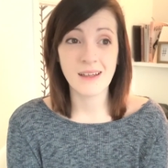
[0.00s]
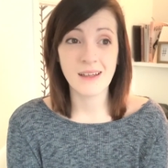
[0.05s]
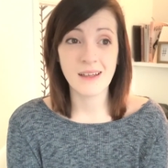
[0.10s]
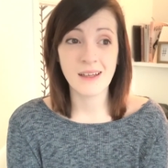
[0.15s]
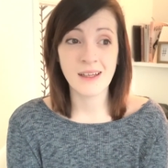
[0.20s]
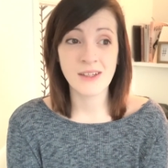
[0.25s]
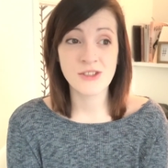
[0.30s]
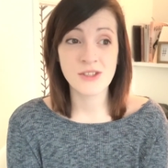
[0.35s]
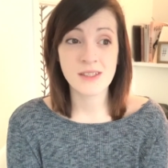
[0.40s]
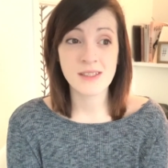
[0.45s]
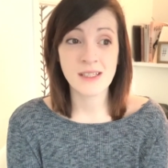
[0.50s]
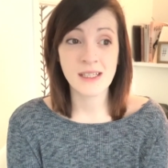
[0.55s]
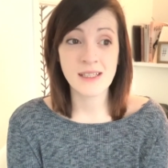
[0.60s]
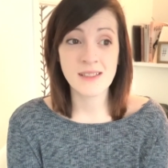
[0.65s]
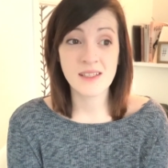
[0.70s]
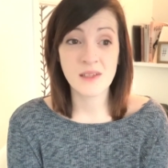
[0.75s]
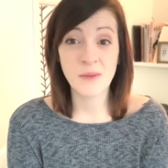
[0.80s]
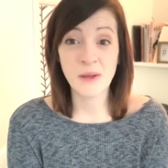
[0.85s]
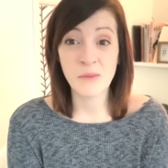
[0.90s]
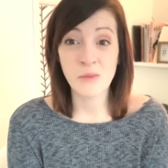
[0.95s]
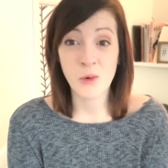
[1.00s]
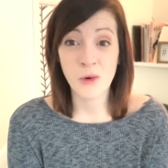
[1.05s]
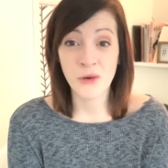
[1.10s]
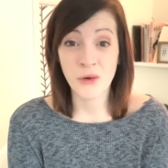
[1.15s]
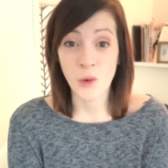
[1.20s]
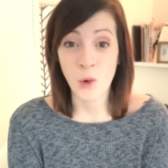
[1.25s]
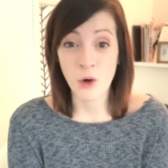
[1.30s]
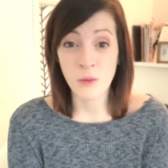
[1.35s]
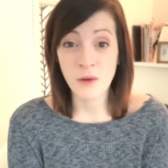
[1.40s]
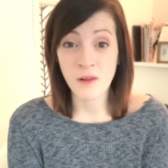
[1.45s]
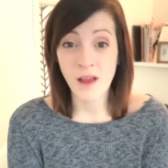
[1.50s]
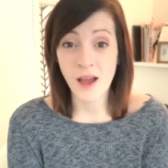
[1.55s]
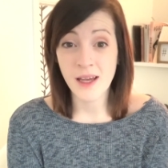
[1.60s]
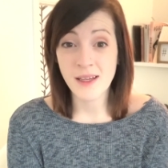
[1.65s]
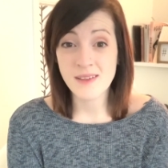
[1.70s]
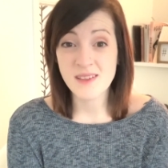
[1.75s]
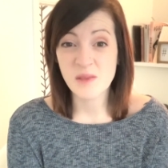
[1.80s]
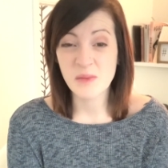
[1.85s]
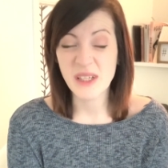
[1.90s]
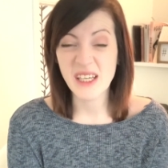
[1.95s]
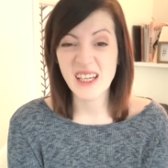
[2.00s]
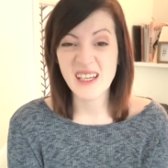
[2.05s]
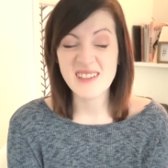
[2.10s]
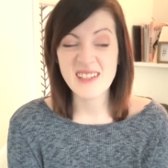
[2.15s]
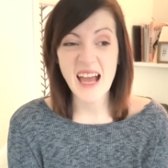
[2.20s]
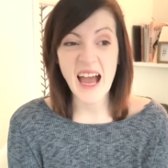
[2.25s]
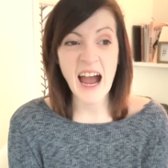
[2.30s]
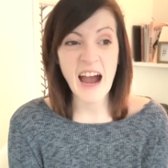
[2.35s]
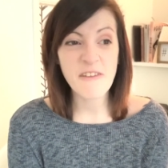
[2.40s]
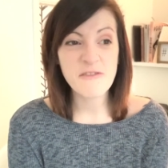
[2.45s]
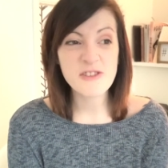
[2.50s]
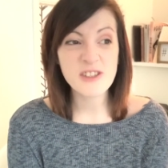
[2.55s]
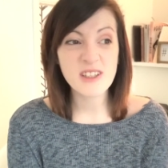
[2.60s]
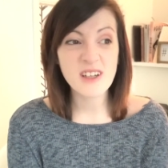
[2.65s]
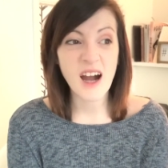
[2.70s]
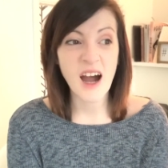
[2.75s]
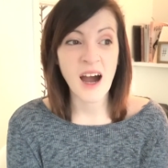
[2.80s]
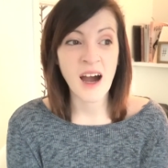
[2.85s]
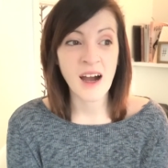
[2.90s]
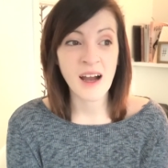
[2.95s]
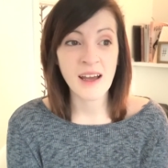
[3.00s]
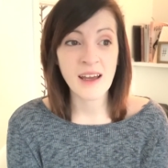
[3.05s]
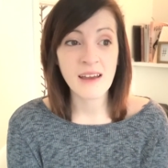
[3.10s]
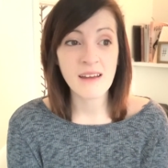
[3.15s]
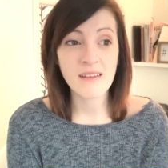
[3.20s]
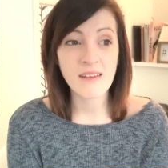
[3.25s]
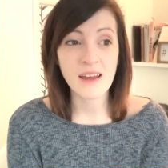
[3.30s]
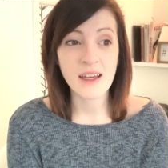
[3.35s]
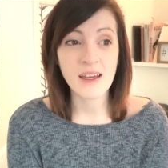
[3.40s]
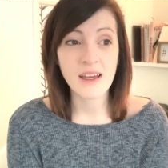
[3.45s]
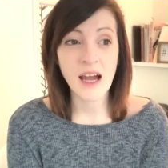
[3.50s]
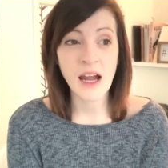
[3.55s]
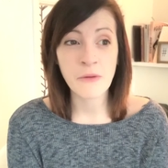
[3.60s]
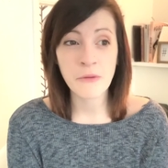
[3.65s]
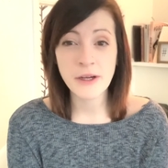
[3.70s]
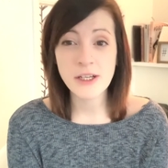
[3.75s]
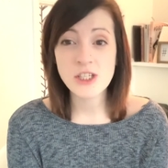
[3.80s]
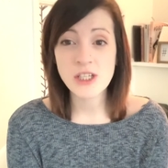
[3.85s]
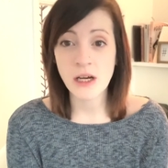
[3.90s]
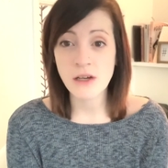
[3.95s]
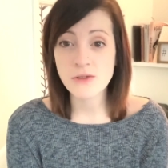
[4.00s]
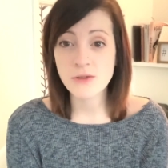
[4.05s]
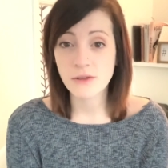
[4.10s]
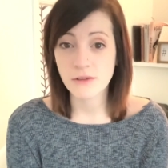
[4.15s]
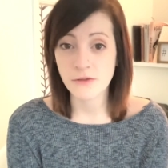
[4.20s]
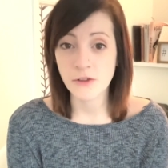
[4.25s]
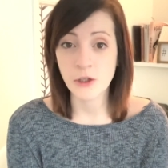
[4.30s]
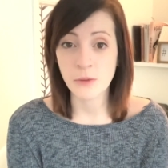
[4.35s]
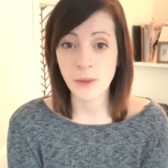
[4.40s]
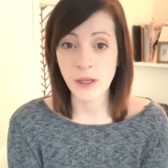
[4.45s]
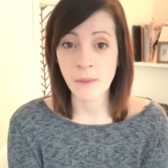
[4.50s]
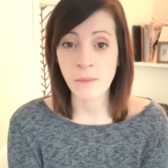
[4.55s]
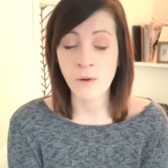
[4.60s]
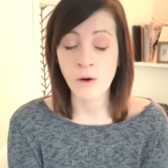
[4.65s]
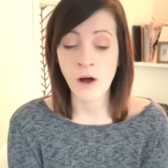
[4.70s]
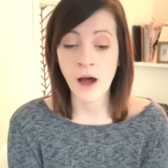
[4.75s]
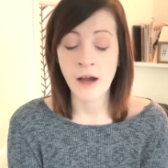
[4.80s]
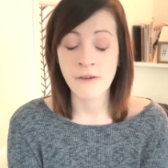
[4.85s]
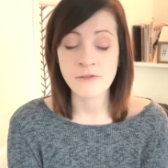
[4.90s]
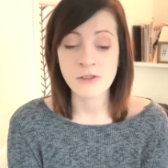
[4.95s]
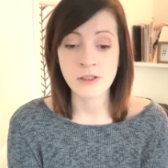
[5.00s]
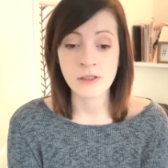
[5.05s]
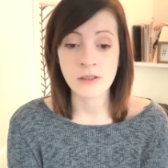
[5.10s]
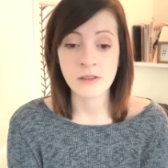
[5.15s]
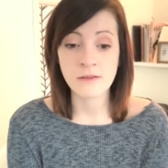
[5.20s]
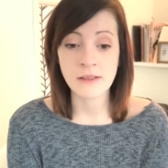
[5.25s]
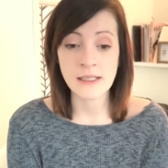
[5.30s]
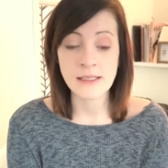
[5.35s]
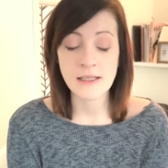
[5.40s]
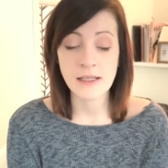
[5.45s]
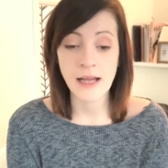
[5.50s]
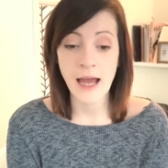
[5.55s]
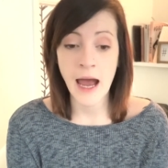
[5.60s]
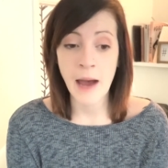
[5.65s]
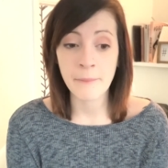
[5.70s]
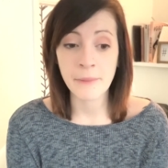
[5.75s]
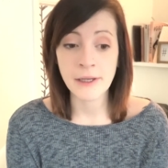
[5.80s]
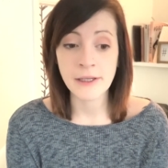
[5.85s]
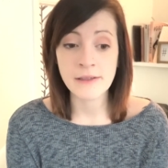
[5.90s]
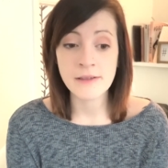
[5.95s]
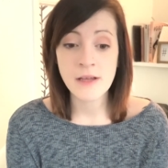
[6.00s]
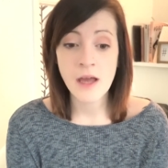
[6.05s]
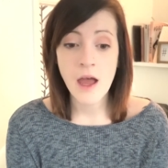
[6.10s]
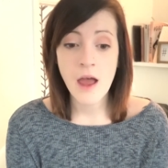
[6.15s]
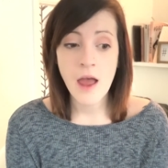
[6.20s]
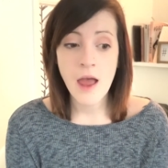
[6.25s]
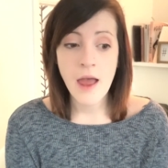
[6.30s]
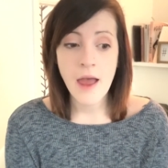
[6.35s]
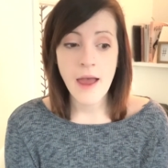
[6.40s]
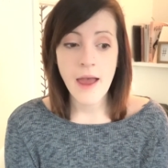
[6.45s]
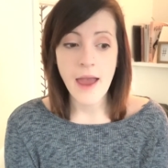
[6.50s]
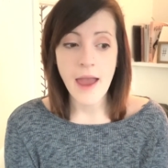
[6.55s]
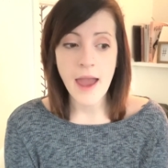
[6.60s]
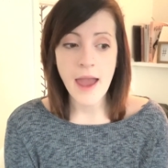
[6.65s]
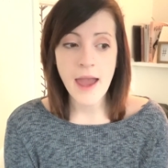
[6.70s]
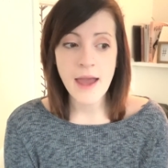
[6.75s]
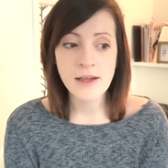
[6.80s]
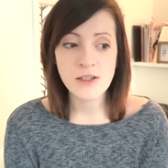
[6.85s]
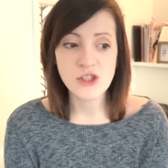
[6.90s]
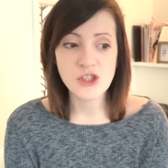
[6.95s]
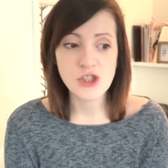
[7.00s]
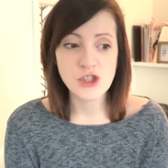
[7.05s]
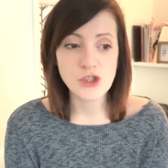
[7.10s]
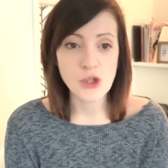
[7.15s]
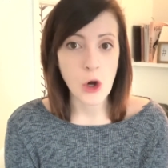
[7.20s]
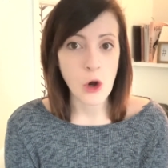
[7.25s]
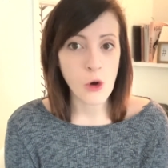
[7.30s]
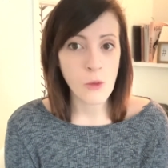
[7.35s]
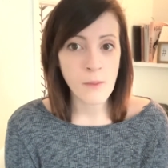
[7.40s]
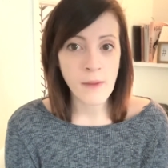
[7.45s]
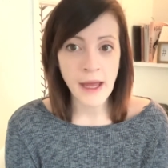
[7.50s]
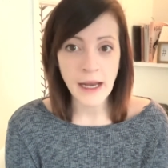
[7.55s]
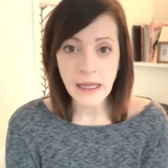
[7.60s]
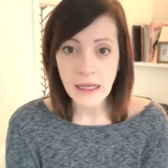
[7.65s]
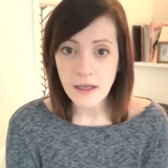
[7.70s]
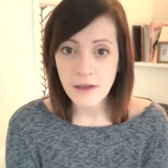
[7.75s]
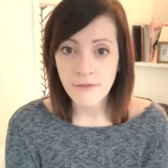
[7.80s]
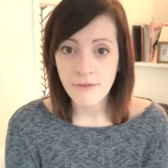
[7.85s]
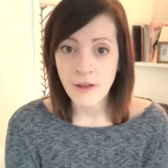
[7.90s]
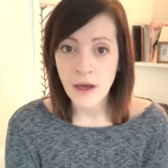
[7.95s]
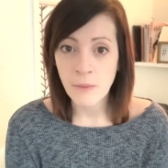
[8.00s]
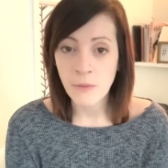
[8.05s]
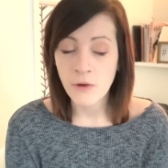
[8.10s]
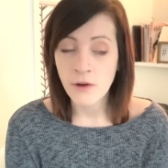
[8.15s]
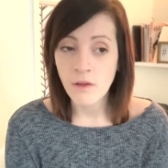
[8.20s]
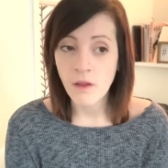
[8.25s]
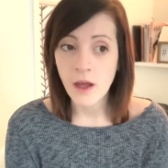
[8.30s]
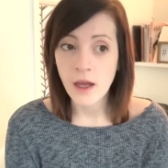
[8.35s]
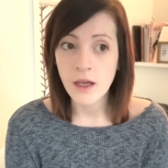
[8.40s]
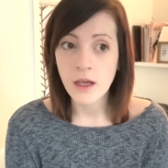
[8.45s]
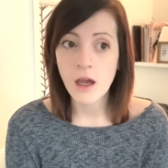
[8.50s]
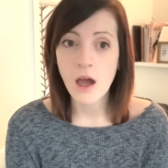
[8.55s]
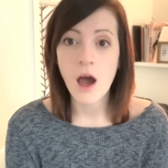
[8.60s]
It just needs to be more normalized, because after I reached out to a few people after this had happened, and so many of them were like,